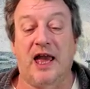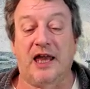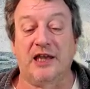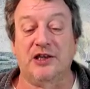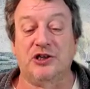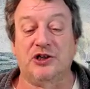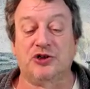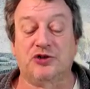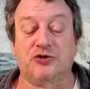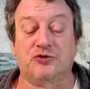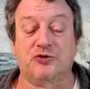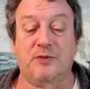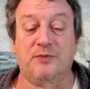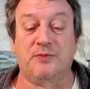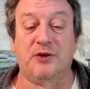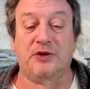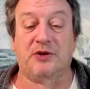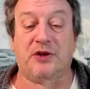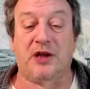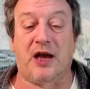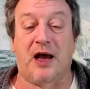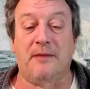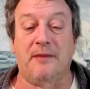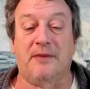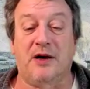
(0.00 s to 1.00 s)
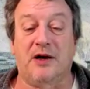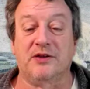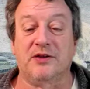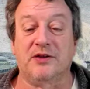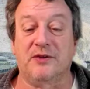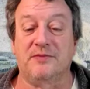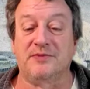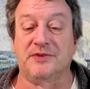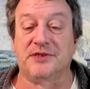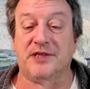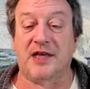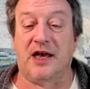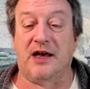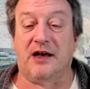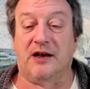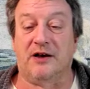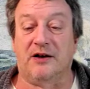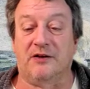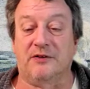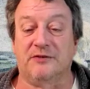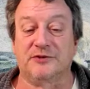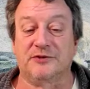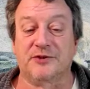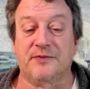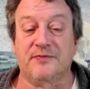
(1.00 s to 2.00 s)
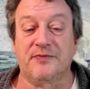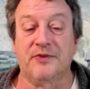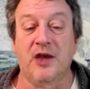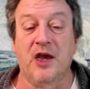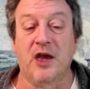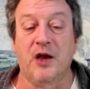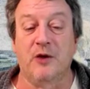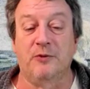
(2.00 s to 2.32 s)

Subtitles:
and distribute among themselves,